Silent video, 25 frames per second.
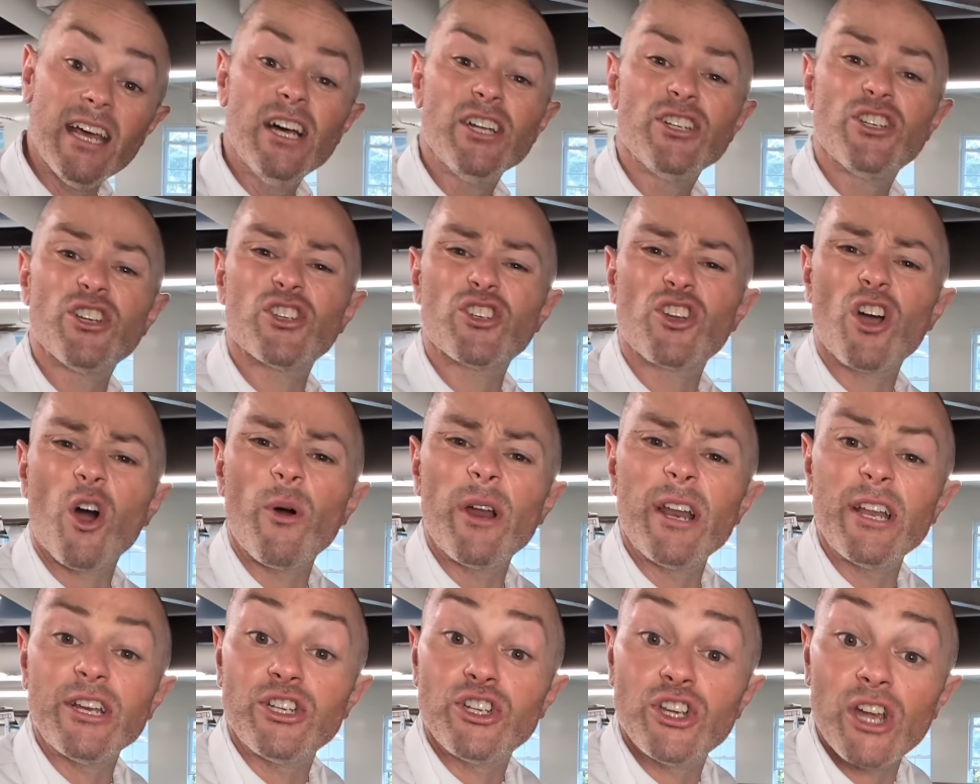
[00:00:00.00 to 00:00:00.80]
Just go
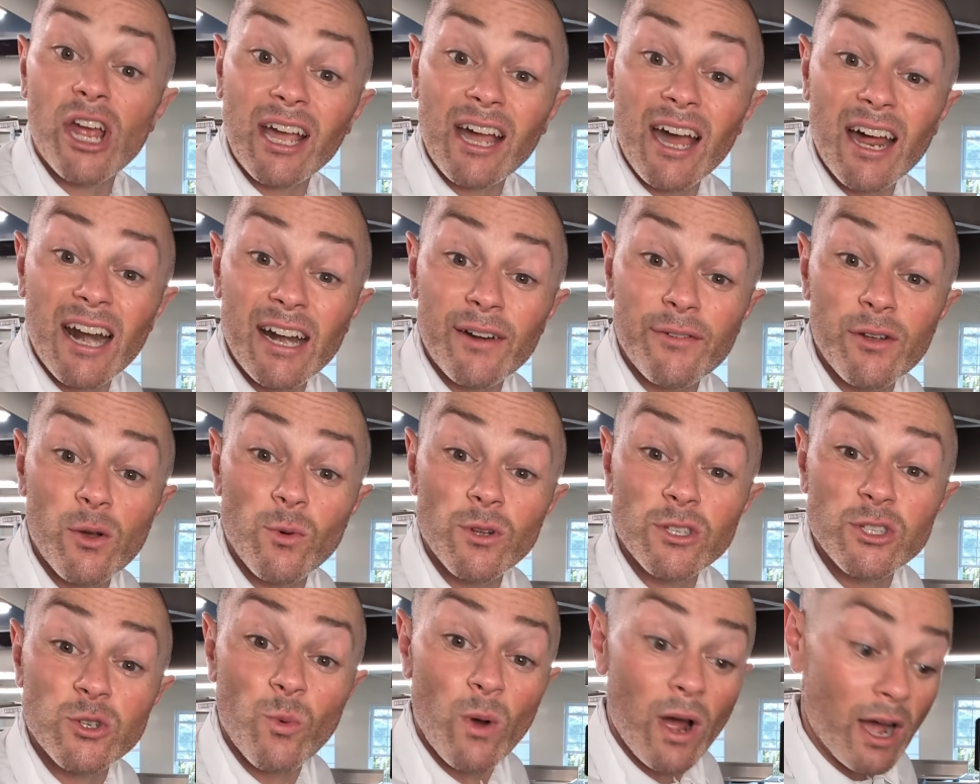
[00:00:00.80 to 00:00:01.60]
in and check on it every
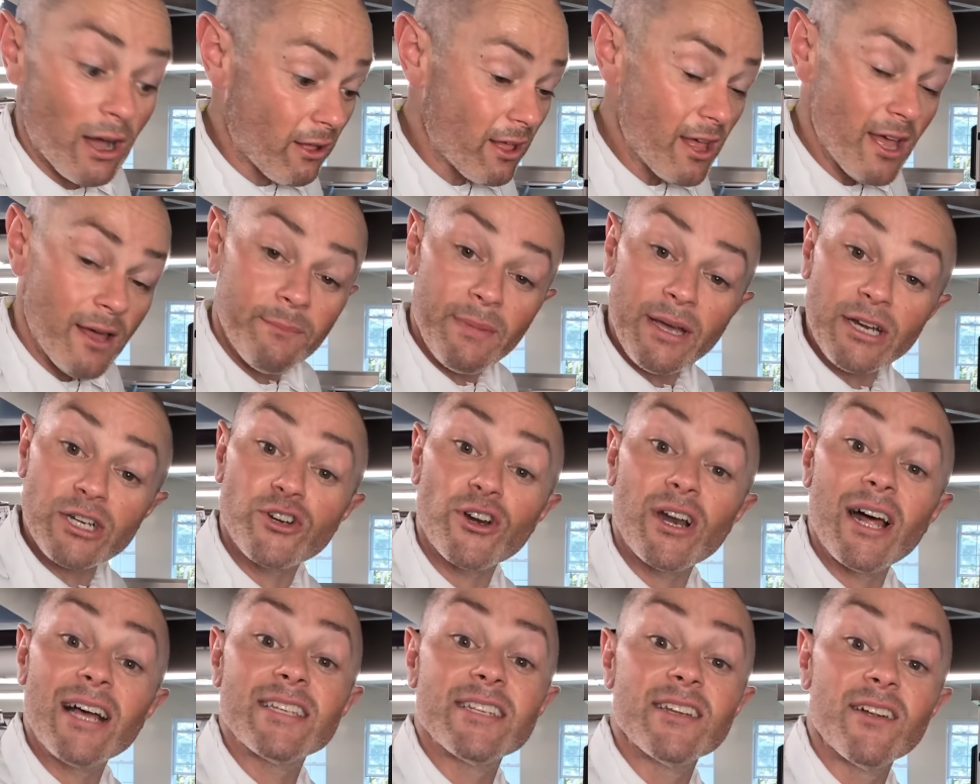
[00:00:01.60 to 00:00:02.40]
once in a while, make sure
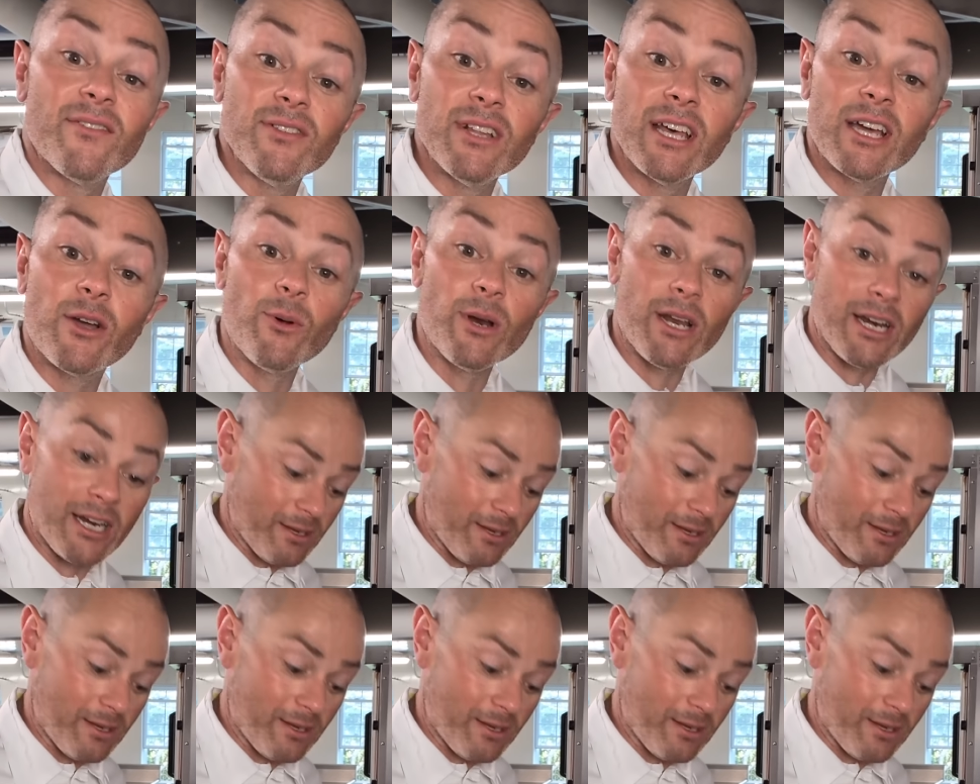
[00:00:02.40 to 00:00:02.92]
it has enough liquid in it.